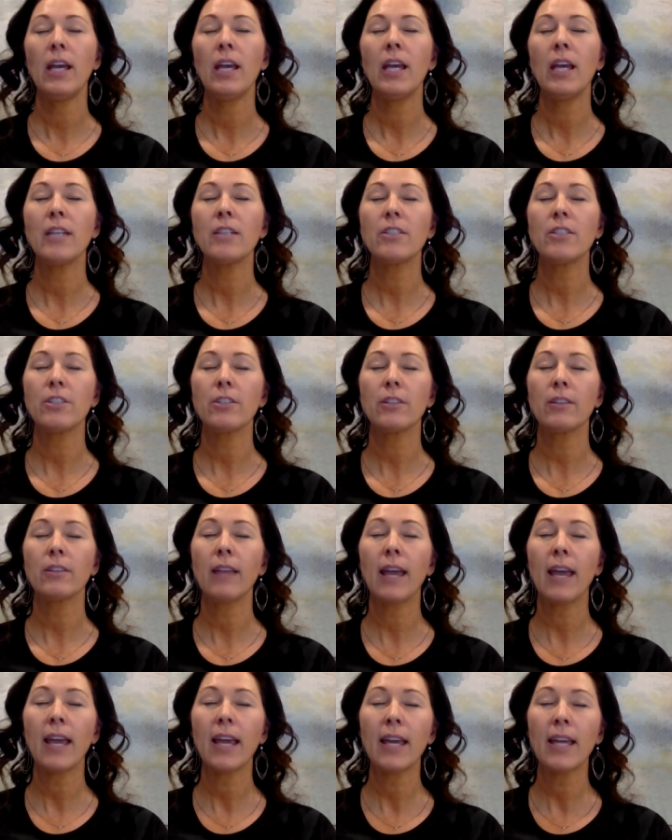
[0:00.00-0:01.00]
into your
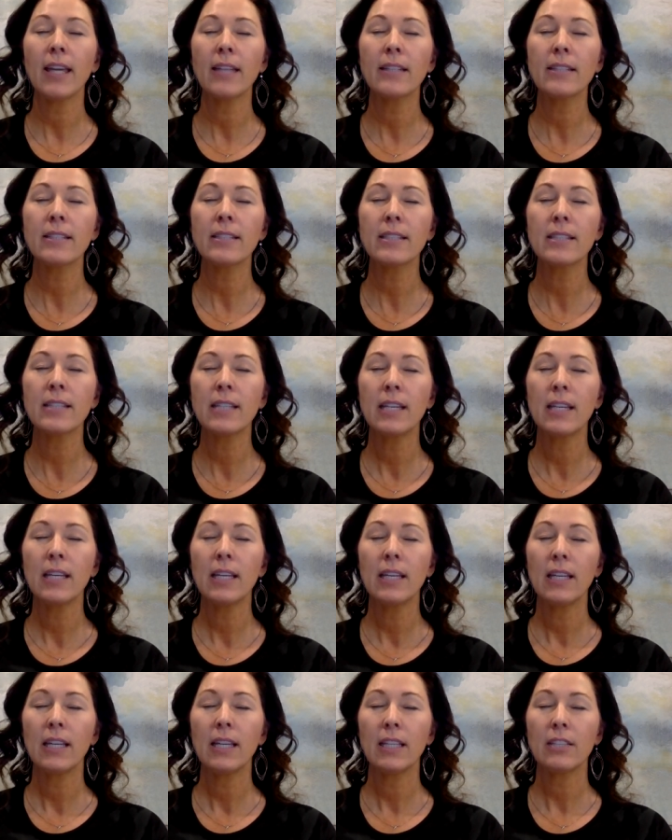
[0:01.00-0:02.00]
legs,
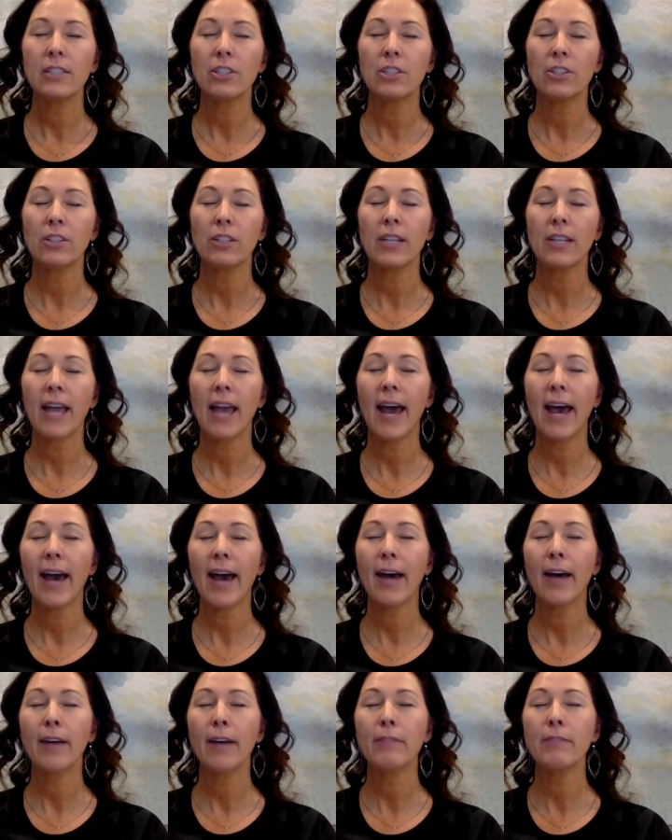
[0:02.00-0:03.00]
into your
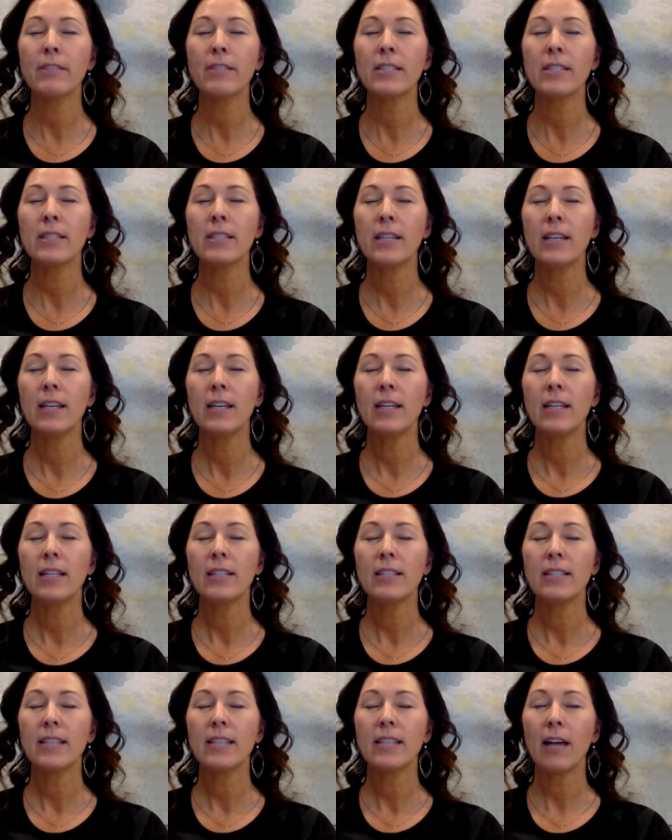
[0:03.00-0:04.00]
calves,
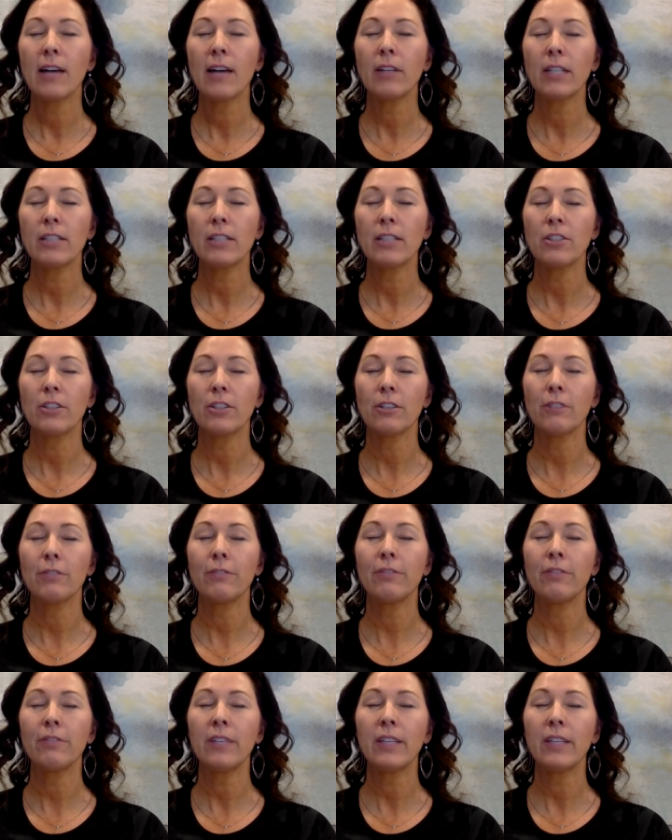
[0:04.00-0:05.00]
down into your
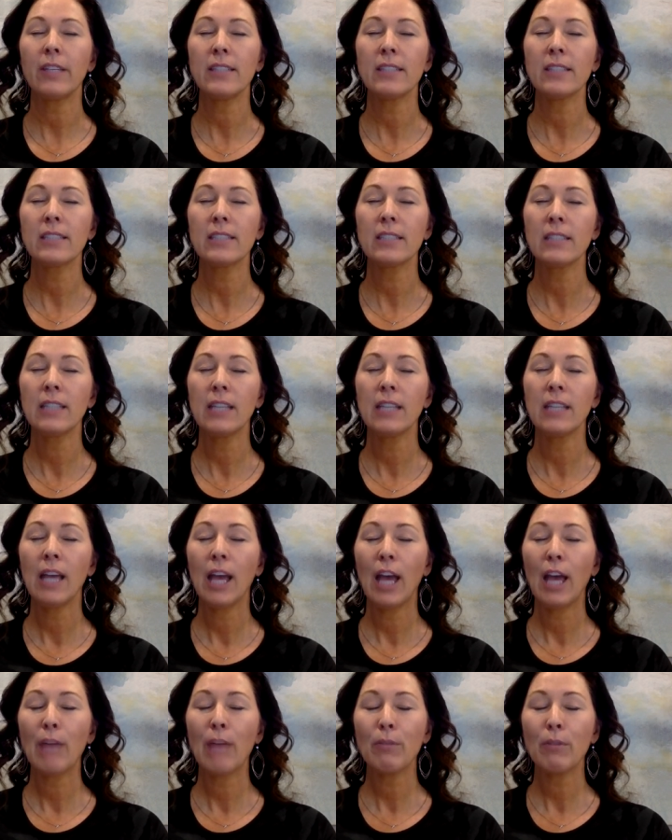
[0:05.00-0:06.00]
feet,
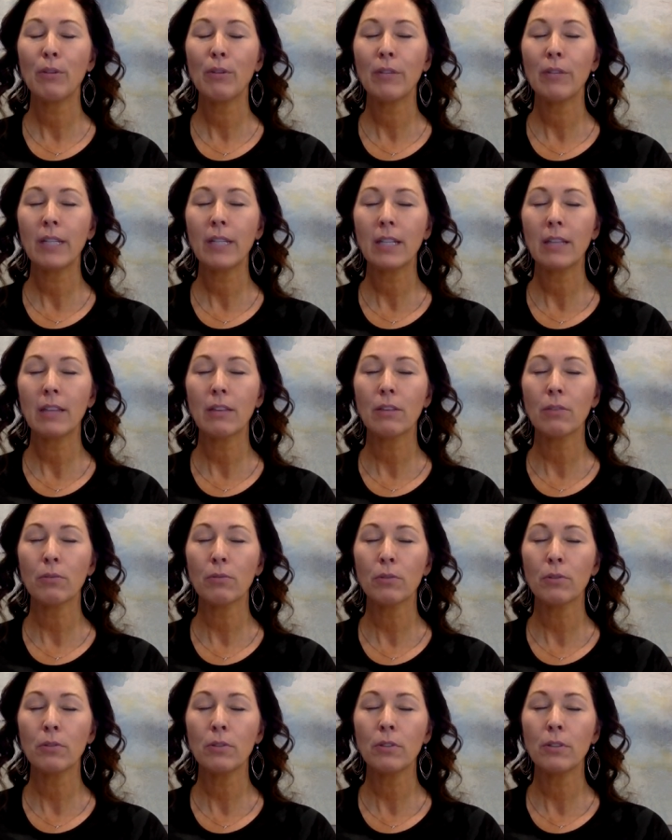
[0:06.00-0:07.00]
and moving it
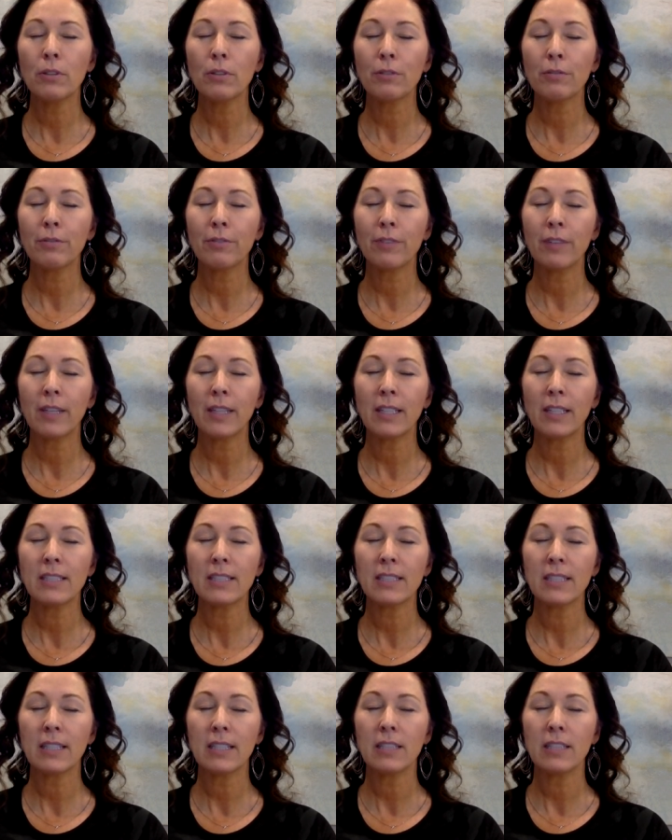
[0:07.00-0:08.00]
through your
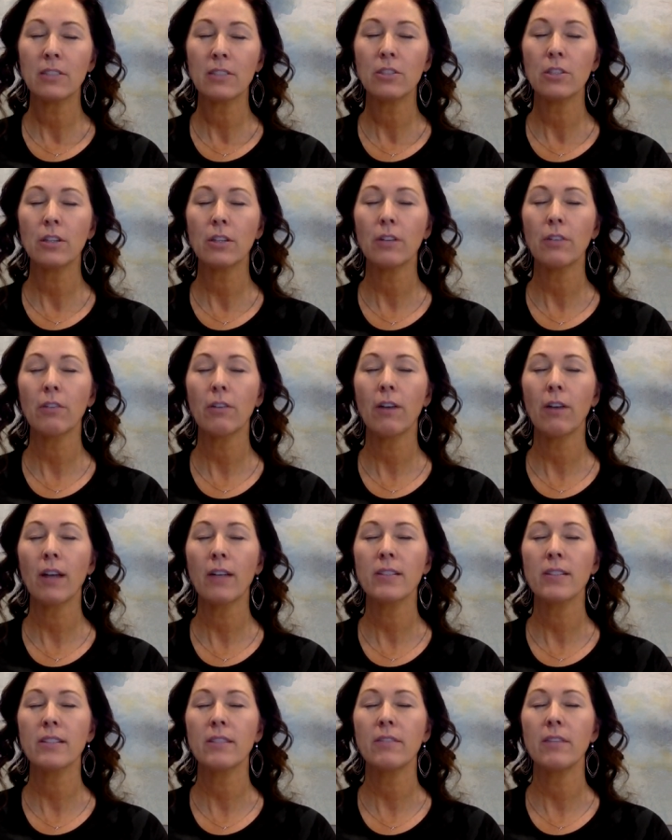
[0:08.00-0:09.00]
feet into the
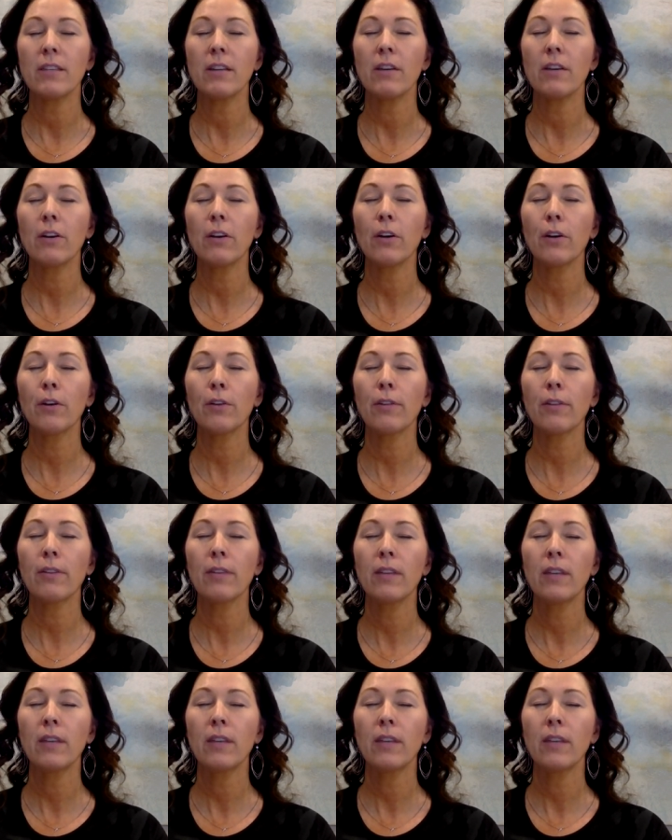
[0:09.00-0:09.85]
crust of the earth,